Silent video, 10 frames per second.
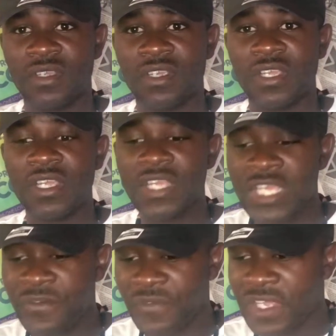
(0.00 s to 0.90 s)

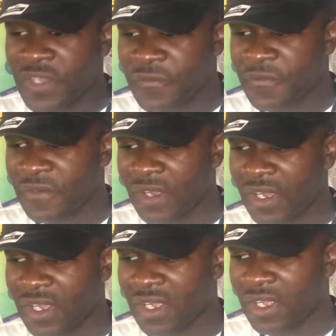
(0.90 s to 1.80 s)
Even if
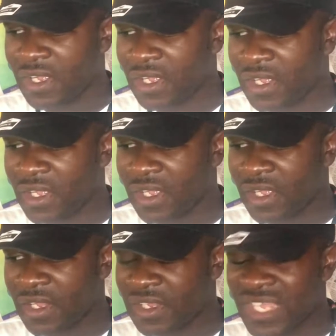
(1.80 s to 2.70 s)

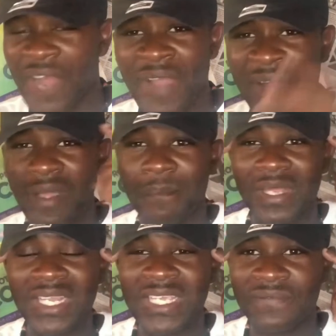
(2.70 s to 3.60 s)
you have other
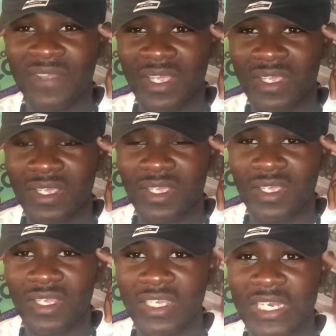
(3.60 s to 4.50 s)
believed
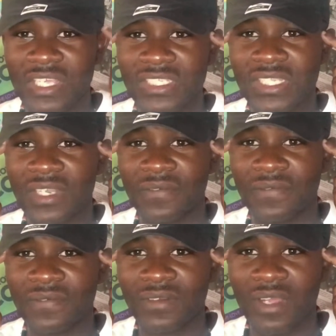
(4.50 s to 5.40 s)
in yourself
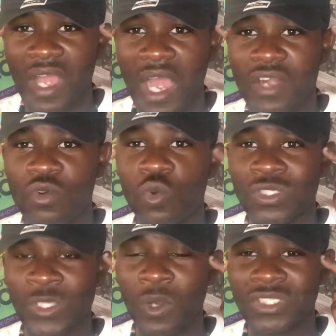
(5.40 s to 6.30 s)
and know so
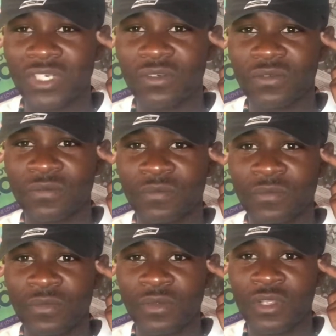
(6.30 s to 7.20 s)
what
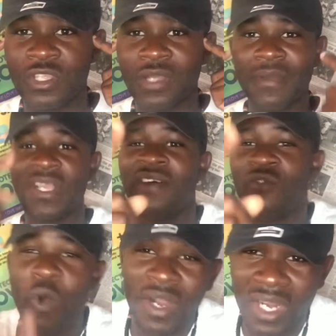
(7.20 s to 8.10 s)
you might have
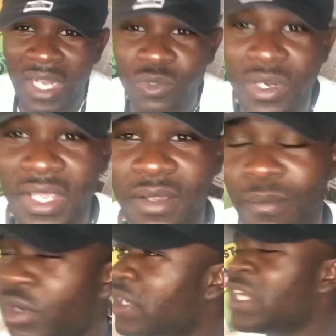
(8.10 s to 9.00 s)
$1 today, but
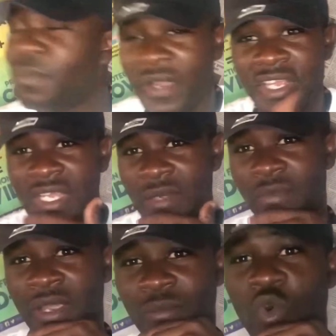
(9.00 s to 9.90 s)
here upon in your
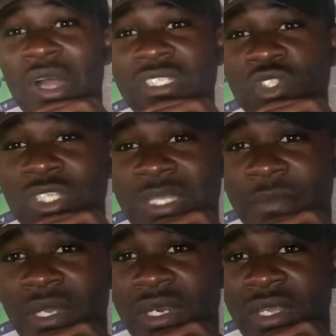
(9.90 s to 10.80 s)
mind, more than 30
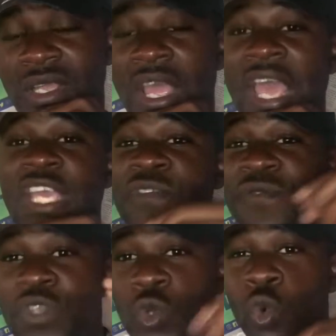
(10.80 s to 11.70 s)
million. If
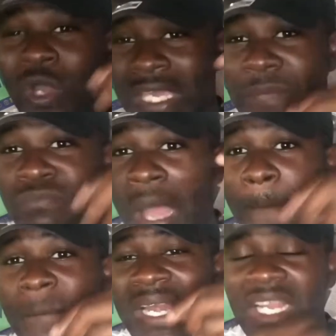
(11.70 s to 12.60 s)
you keep that
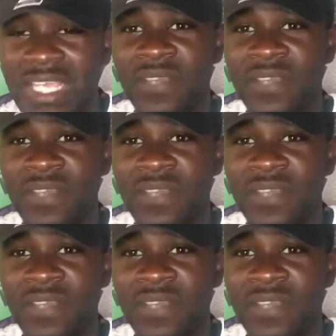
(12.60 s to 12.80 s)
belief,